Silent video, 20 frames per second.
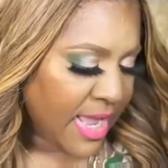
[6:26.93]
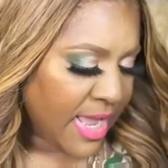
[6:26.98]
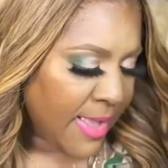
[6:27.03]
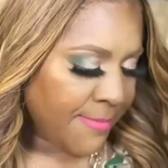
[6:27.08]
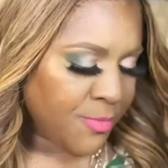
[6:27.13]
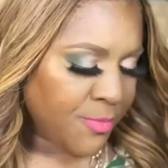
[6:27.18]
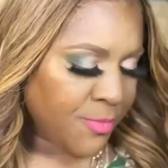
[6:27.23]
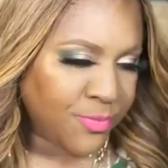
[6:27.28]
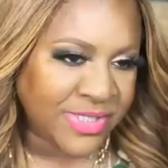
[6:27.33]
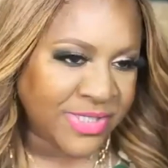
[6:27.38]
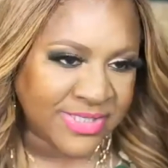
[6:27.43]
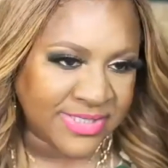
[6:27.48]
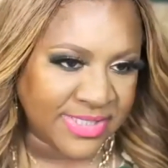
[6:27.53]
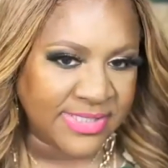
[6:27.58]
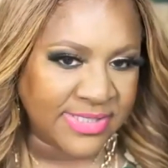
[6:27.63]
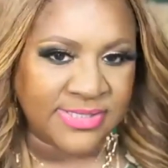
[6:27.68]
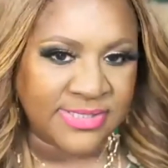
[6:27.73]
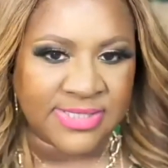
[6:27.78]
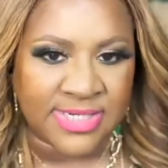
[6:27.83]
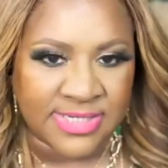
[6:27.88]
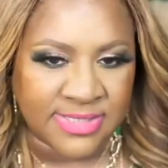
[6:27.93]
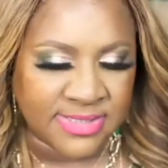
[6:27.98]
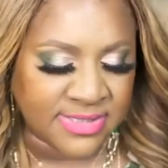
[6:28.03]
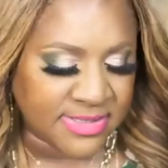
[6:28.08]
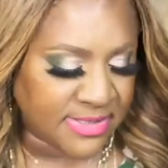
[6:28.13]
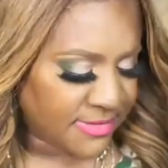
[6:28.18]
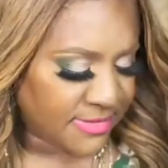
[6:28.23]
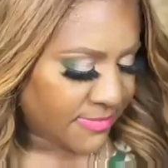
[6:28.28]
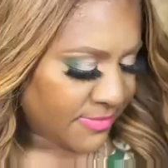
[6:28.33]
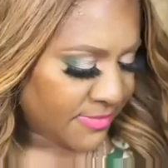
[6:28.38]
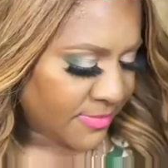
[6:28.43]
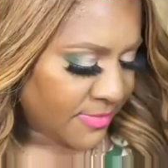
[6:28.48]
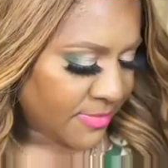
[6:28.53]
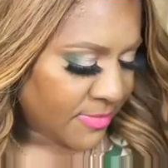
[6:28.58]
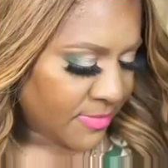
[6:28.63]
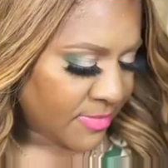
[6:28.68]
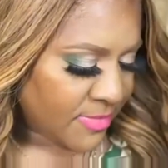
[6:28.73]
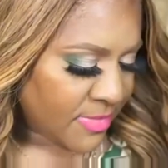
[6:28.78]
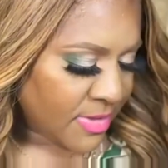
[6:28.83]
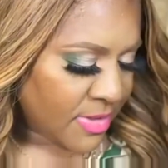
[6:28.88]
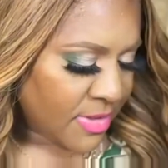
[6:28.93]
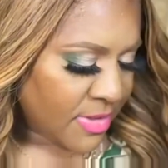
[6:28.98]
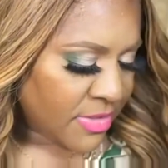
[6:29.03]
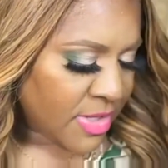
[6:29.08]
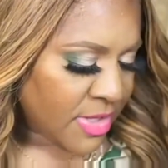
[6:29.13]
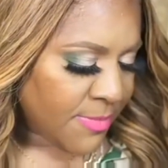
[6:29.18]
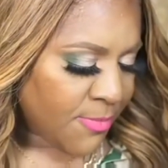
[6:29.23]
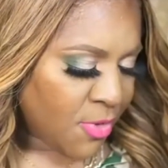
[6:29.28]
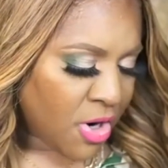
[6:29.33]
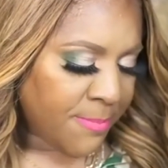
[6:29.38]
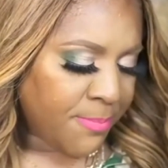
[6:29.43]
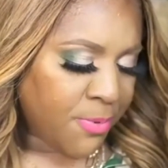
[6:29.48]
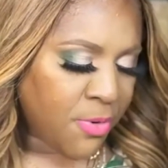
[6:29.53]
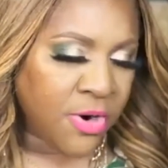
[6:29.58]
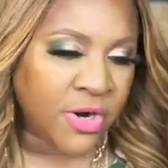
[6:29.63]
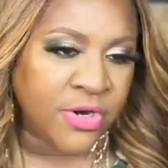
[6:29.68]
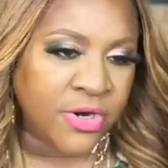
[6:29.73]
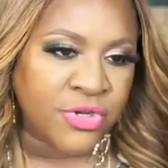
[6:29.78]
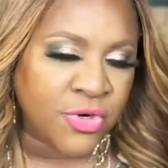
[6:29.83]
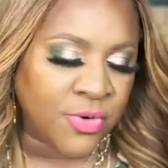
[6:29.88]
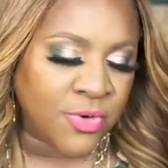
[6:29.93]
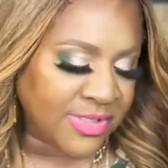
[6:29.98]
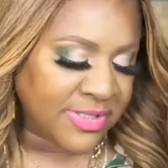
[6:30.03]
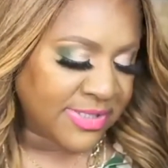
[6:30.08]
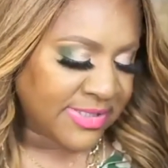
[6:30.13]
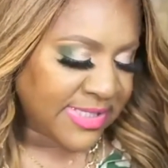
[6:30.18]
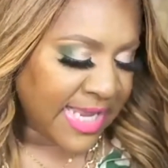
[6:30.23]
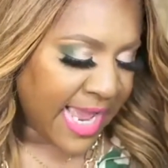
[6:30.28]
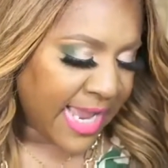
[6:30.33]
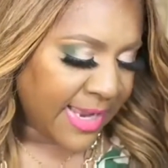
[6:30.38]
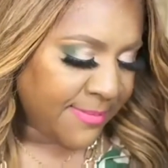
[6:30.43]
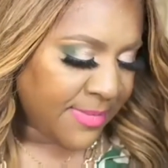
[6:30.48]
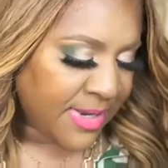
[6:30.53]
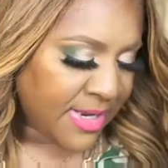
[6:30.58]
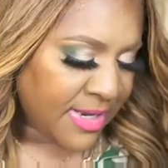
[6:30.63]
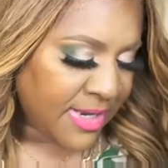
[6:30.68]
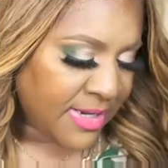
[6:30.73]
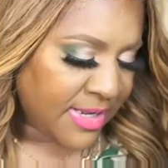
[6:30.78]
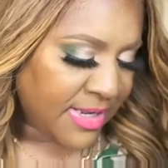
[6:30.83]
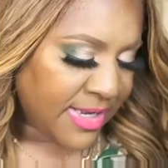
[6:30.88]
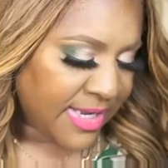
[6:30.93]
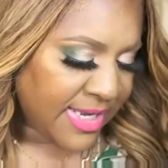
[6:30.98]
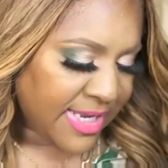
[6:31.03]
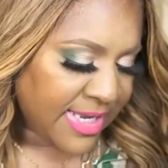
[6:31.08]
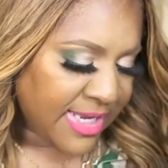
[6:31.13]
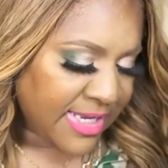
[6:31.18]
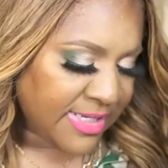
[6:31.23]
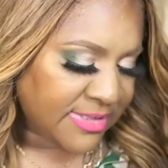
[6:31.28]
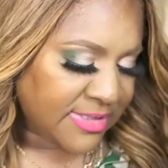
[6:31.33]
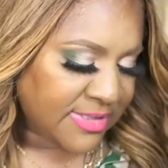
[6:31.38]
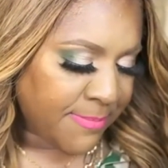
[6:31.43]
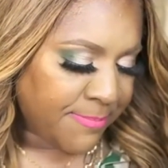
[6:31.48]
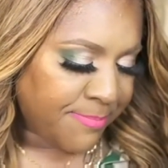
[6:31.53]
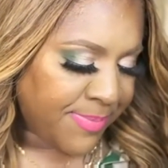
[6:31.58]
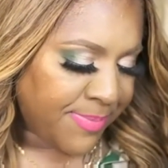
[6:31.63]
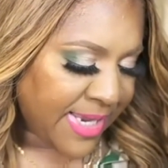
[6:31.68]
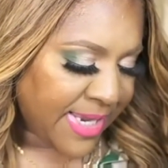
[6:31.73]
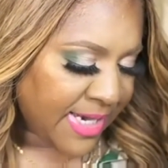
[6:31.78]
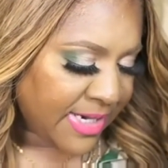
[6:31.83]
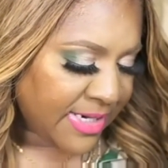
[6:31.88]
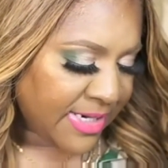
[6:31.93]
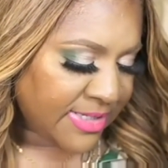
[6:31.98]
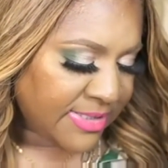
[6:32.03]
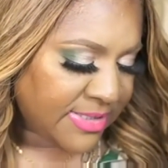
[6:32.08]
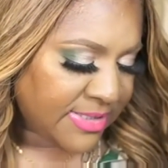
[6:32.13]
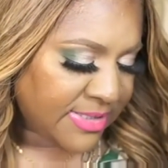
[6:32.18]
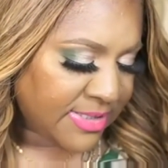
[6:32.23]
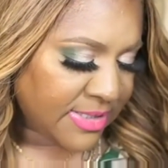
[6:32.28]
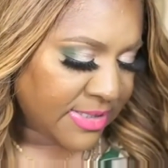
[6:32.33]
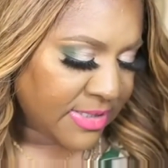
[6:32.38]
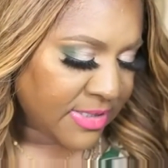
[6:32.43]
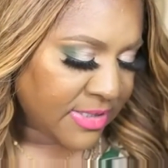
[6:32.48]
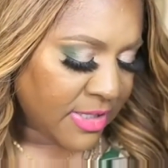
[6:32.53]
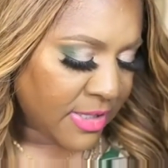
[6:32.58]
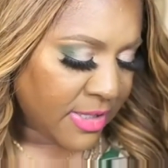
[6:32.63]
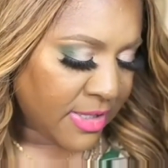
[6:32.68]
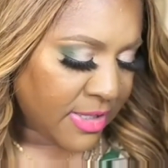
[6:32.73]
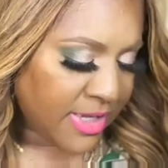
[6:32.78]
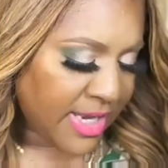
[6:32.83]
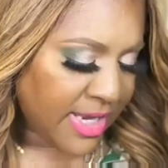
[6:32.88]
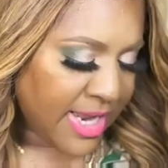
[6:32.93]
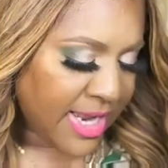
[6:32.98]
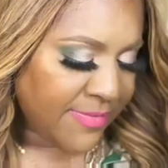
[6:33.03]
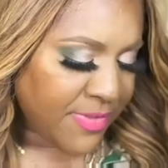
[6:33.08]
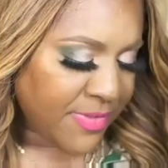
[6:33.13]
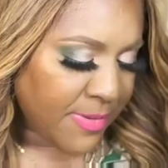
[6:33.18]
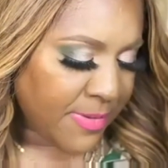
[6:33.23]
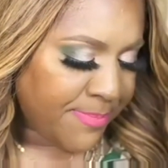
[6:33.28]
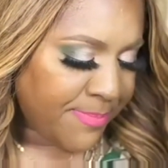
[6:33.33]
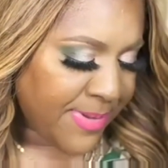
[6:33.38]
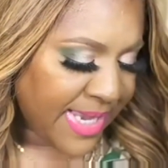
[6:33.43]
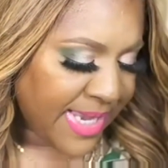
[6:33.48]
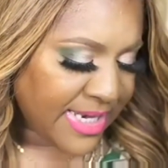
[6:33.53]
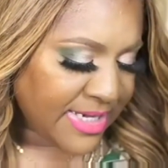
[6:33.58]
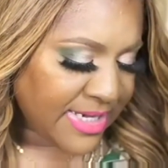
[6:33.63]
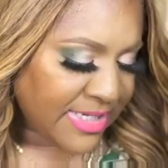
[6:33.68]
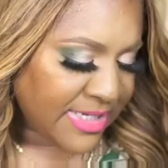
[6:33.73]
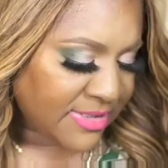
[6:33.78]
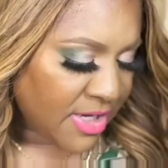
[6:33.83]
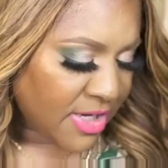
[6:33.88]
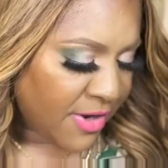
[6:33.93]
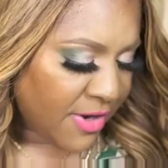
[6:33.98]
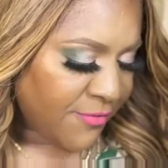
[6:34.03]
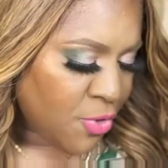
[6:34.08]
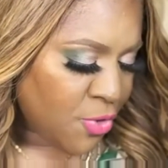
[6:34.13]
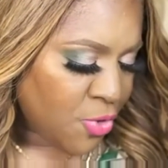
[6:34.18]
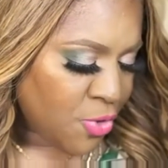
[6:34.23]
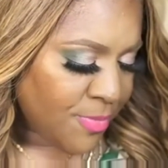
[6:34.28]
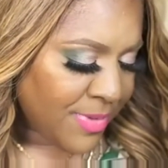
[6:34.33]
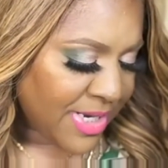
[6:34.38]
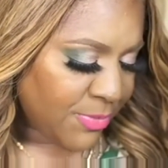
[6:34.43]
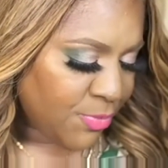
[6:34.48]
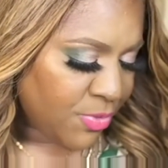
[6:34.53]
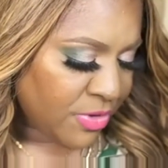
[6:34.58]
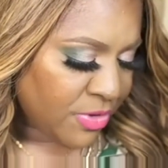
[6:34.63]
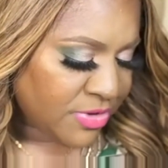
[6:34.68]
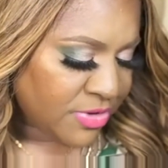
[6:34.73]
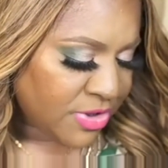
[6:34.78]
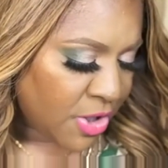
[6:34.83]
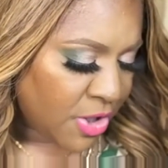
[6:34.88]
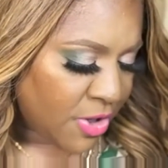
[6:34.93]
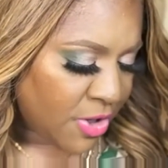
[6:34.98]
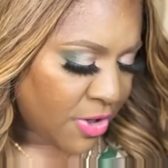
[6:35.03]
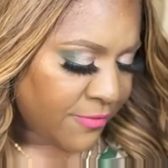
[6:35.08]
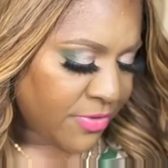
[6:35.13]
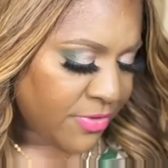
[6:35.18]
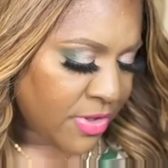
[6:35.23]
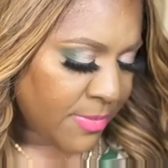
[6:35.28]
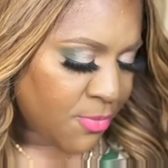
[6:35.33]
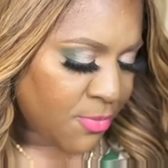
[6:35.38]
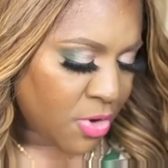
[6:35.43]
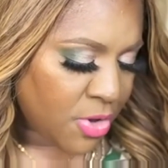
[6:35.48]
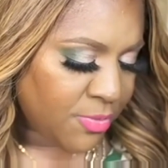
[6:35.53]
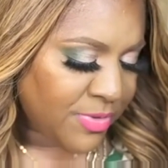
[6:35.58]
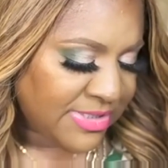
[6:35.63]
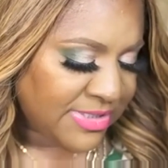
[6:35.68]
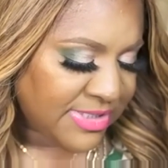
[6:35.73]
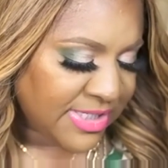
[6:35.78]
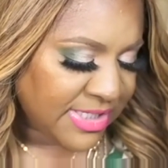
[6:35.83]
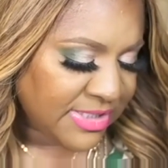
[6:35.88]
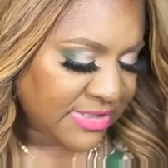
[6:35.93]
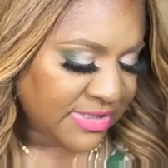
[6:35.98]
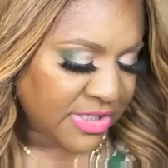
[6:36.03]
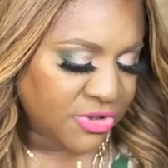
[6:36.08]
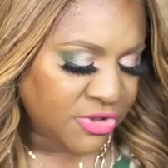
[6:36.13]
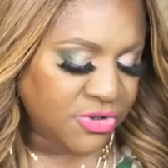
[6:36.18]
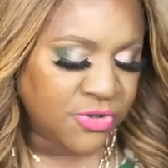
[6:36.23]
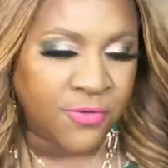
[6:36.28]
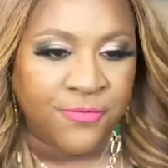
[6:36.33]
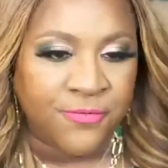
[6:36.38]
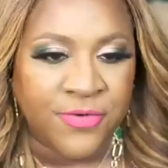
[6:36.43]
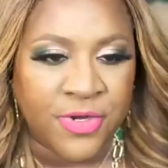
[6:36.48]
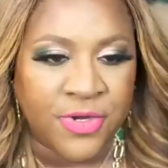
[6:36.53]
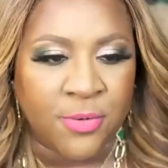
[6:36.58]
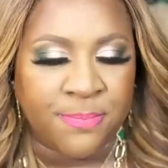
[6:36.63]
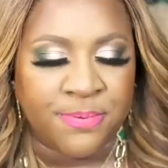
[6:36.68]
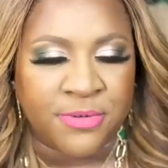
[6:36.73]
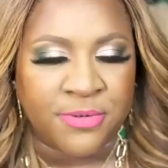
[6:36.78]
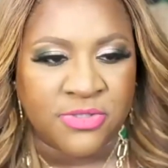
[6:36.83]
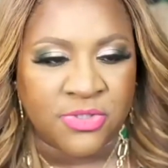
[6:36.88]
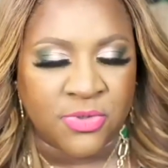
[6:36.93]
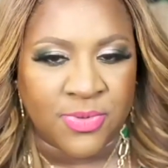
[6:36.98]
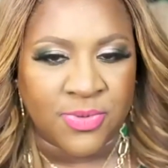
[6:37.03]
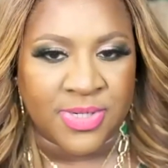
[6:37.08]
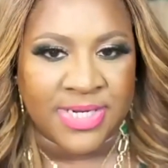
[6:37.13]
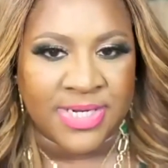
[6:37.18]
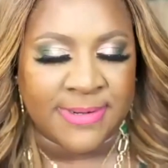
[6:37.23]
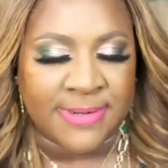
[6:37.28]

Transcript: resistance. The more important your assignment is, the biggest the bigness of whom it will serve, the more resistance you'll feel pursuing it.